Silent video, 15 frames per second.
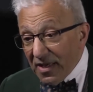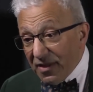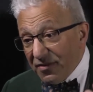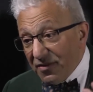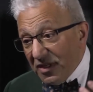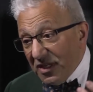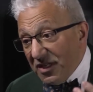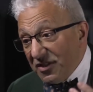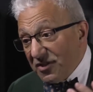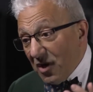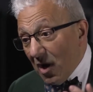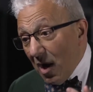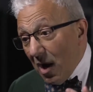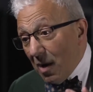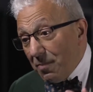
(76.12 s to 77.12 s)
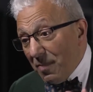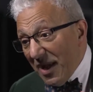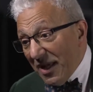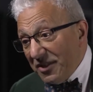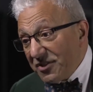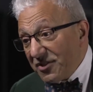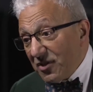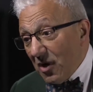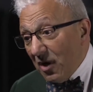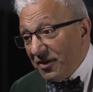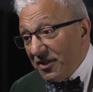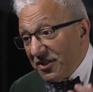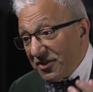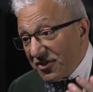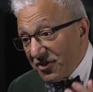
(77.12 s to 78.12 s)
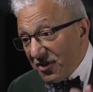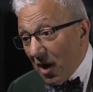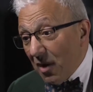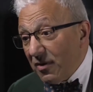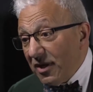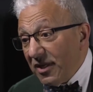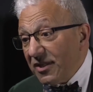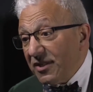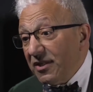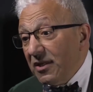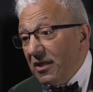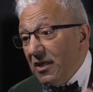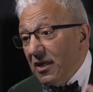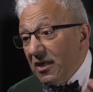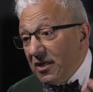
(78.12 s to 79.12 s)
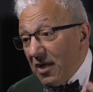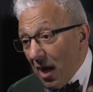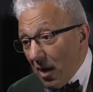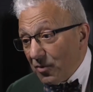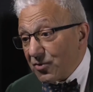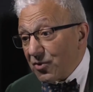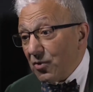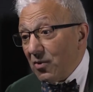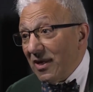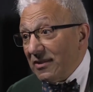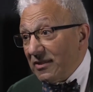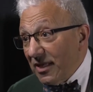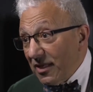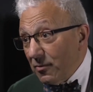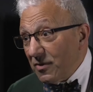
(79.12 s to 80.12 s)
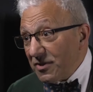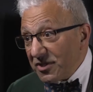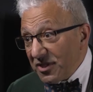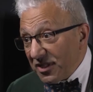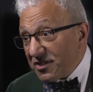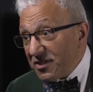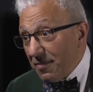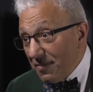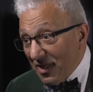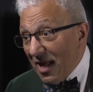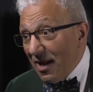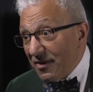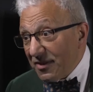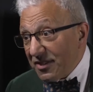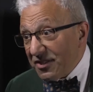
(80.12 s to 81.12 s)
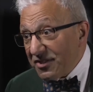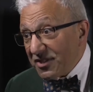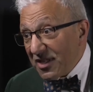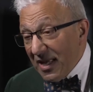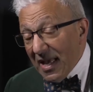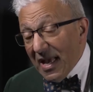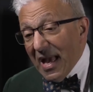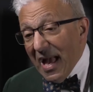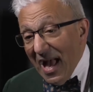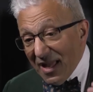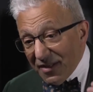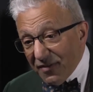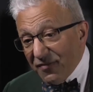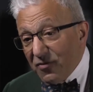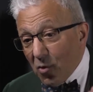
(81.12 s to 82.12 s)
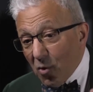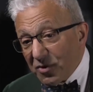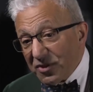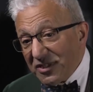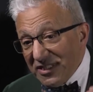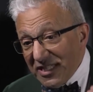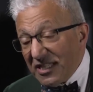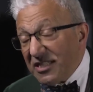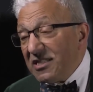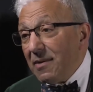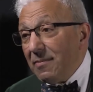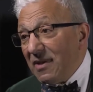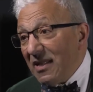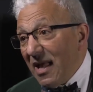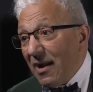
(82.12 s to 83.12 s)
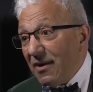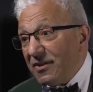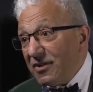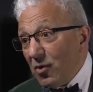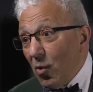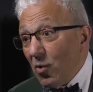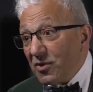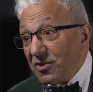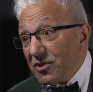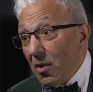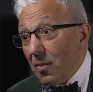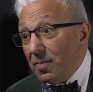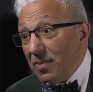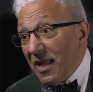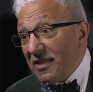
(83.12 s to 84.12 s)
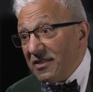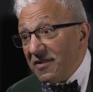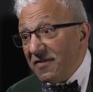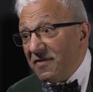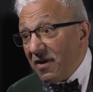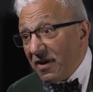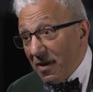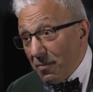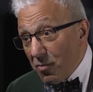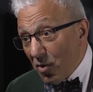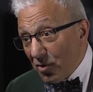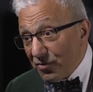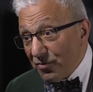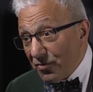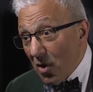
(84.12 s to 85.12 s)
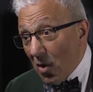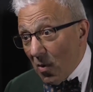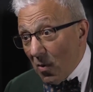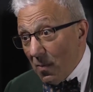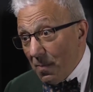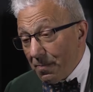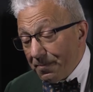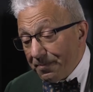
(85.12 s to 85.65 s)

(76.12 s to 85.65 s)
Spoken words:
these are based on historic, cultural, and linguistic similarities. And of course, dissimilarity also plays a very important role.